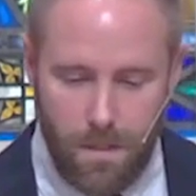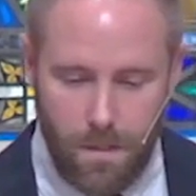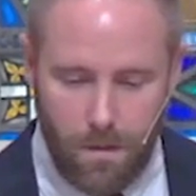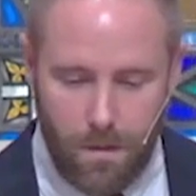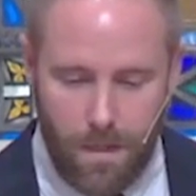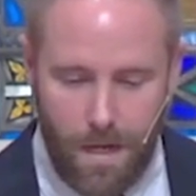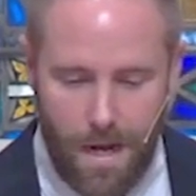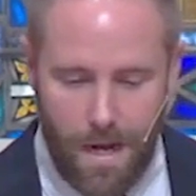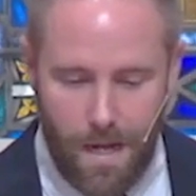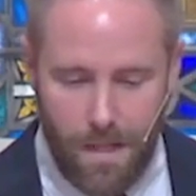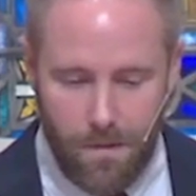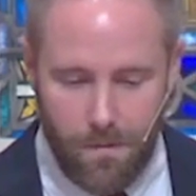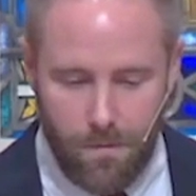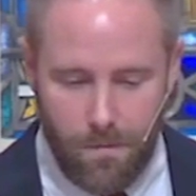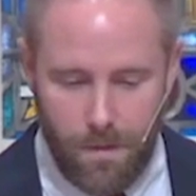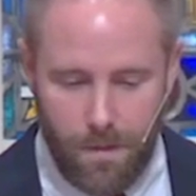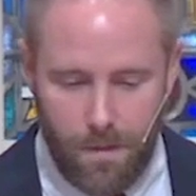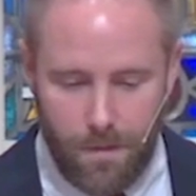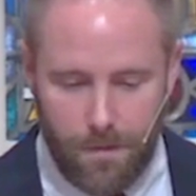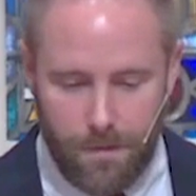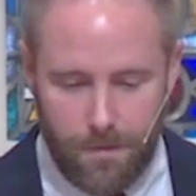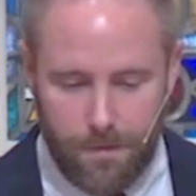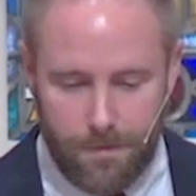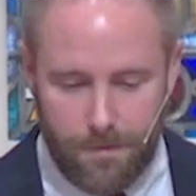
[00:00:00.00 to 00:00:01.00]
in their
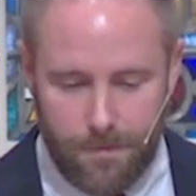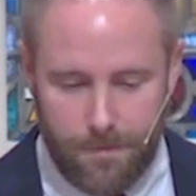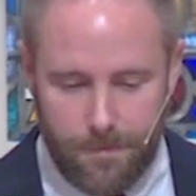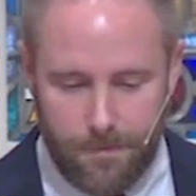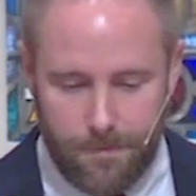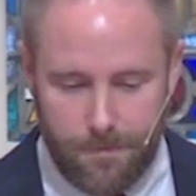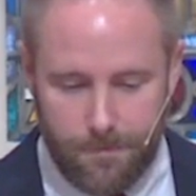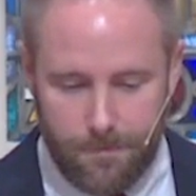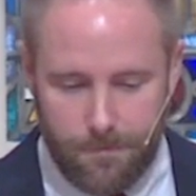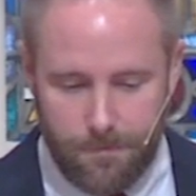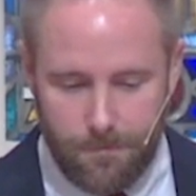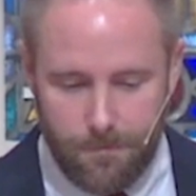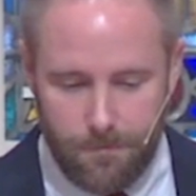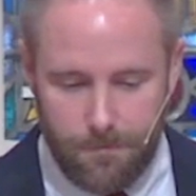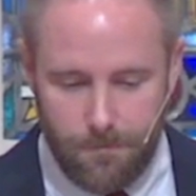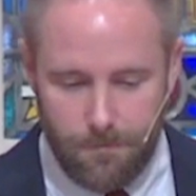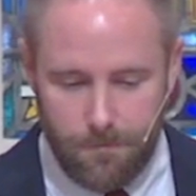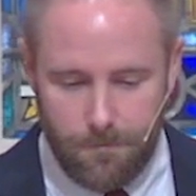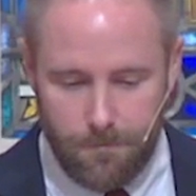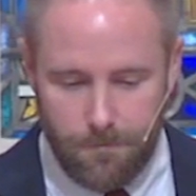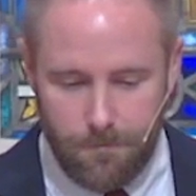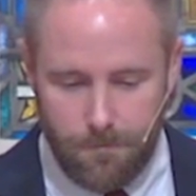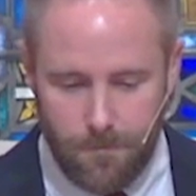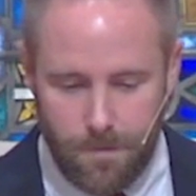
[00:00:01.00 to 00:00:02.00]
gathering,
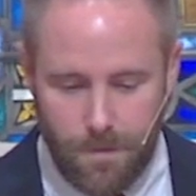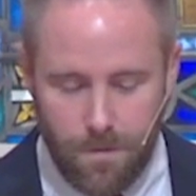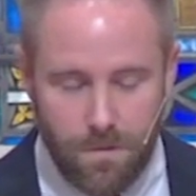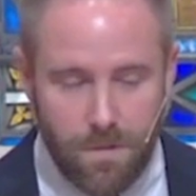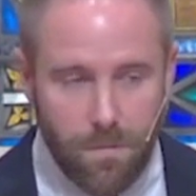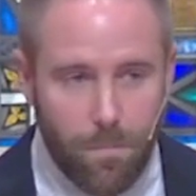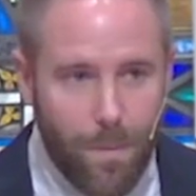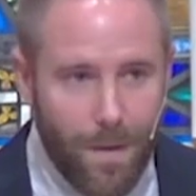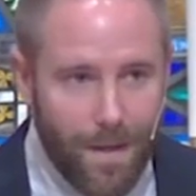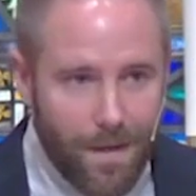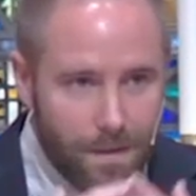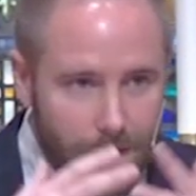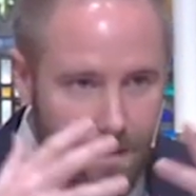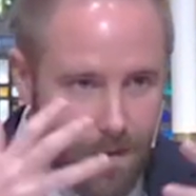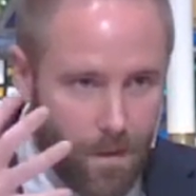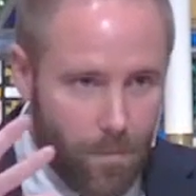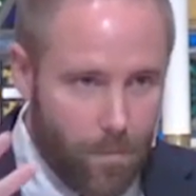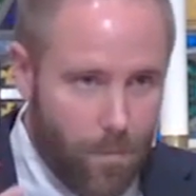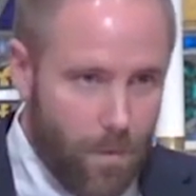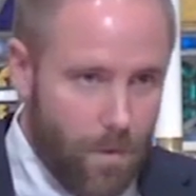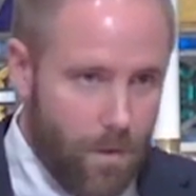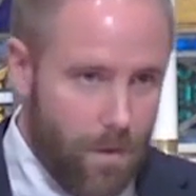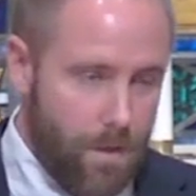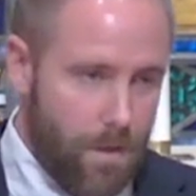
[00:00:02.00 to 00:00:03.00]
they're
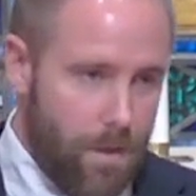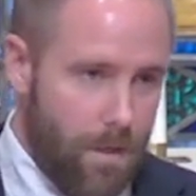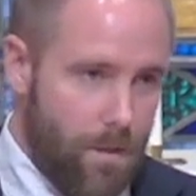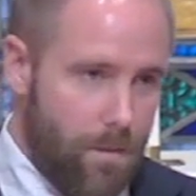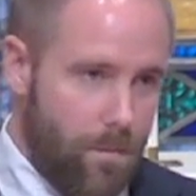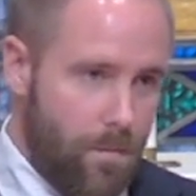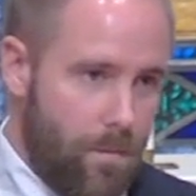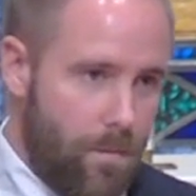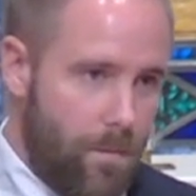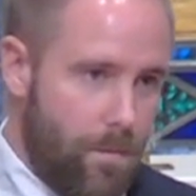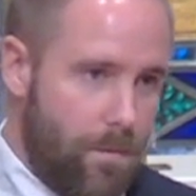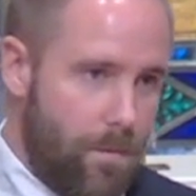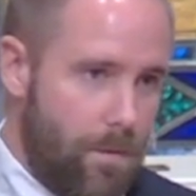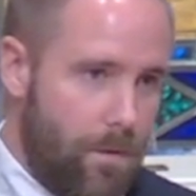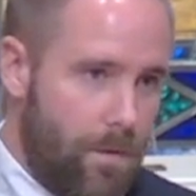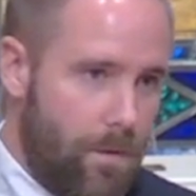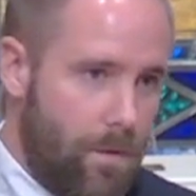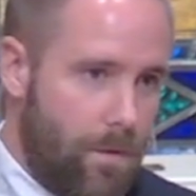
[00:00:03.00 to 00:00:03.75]
dependent upon Him,